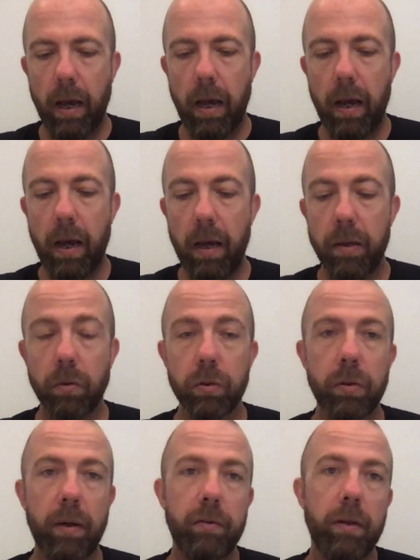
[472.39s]
You
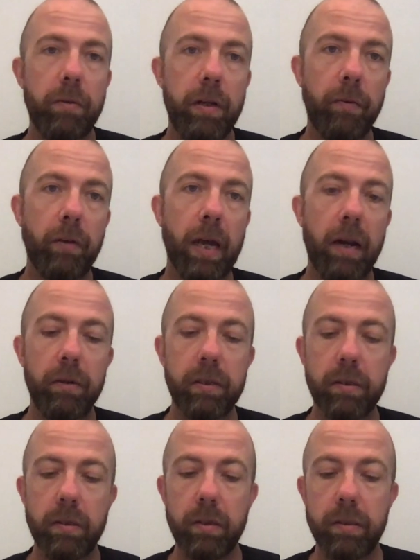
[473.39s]
also have to have enough calories
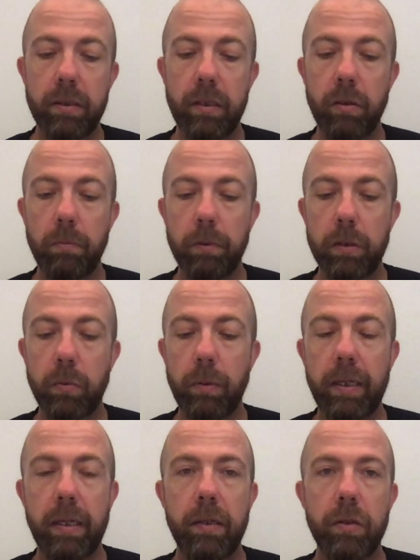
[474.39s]
to see you
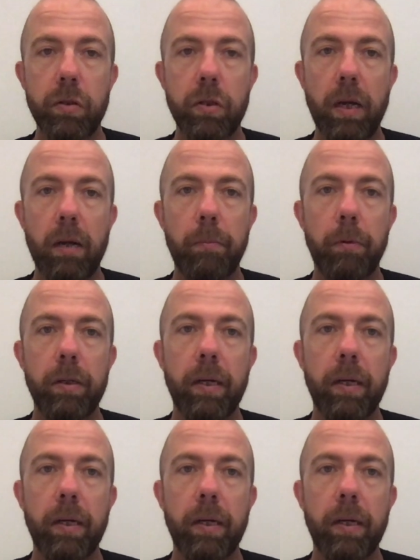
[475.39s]
between each checkpoint.